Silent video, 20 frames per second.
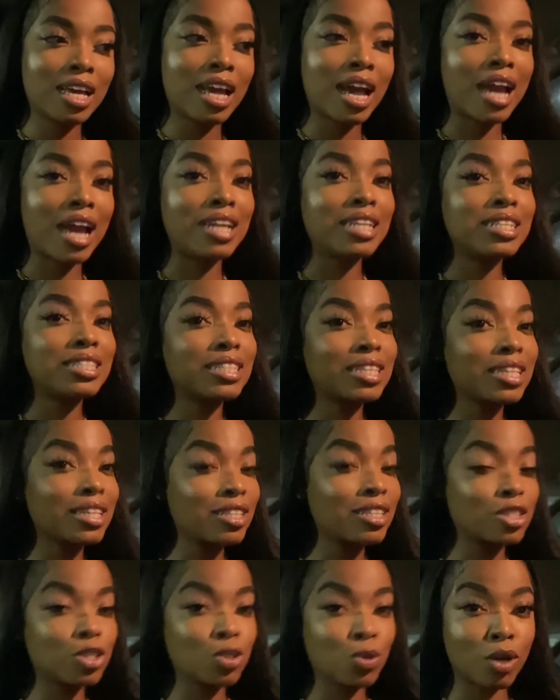I need to get
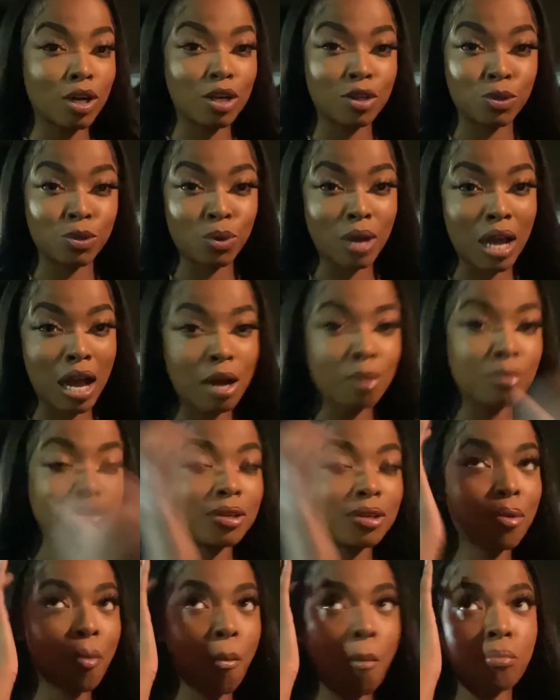into her new
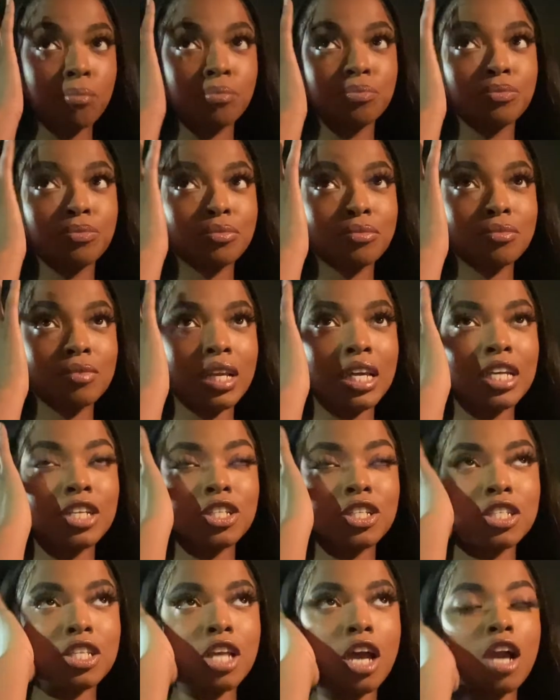album. It's
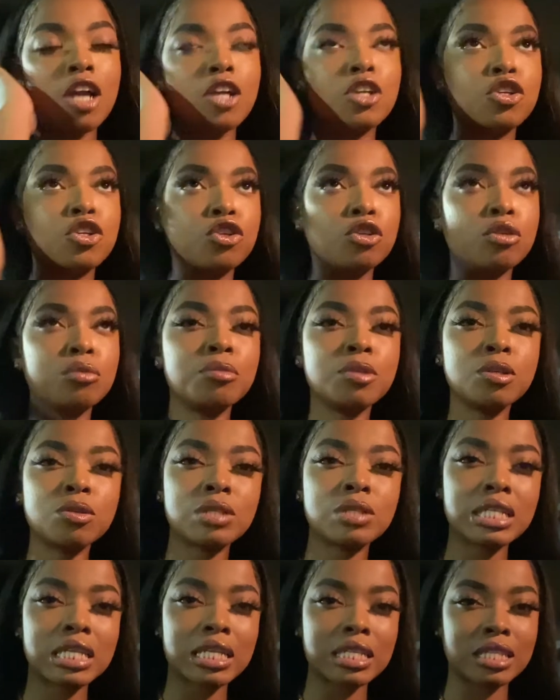just her new
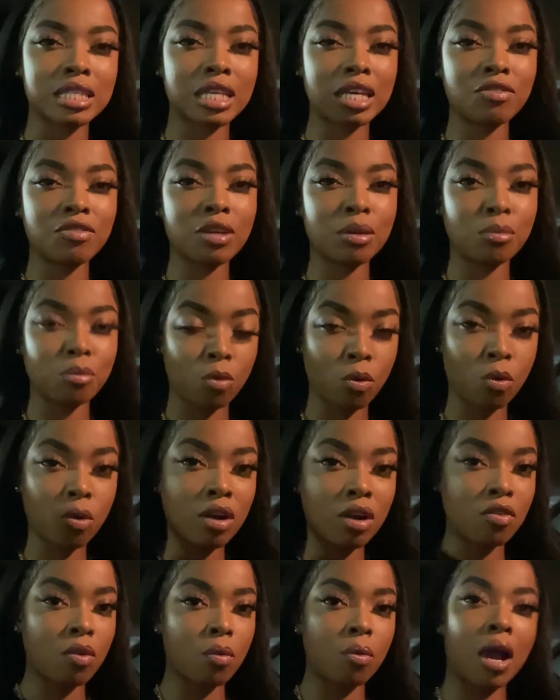music is giving
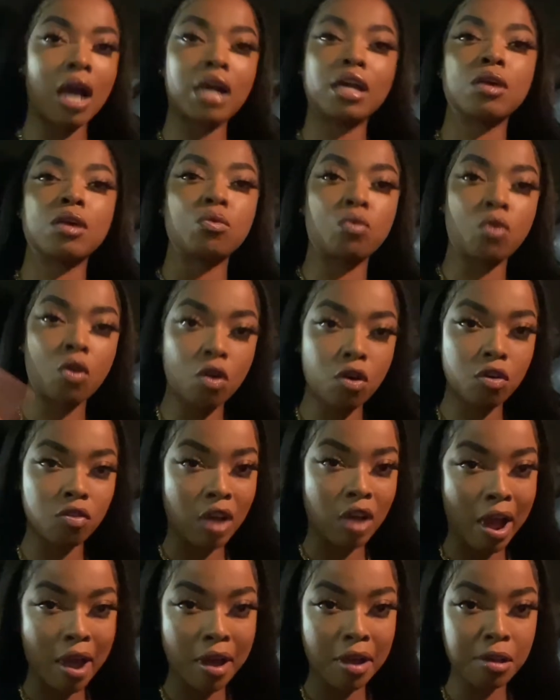more of a rock and roll
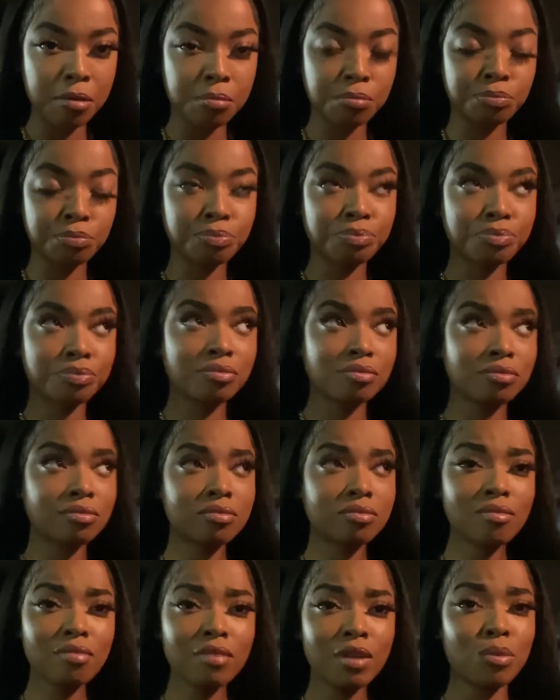vibe,
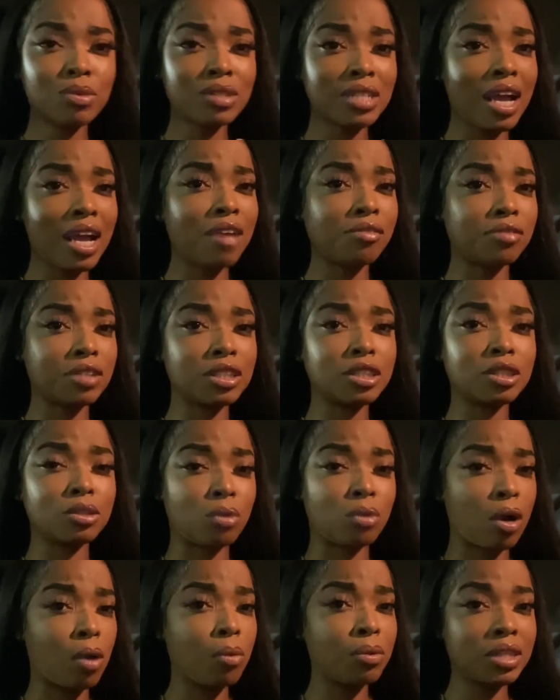which I have nothing
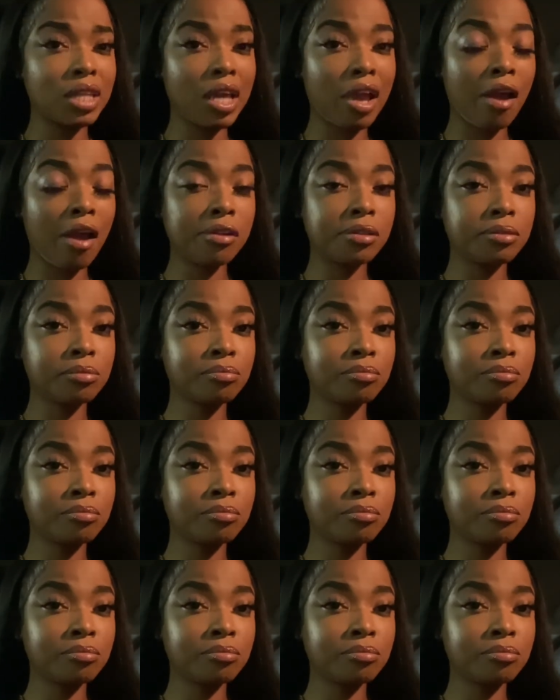wrong with that.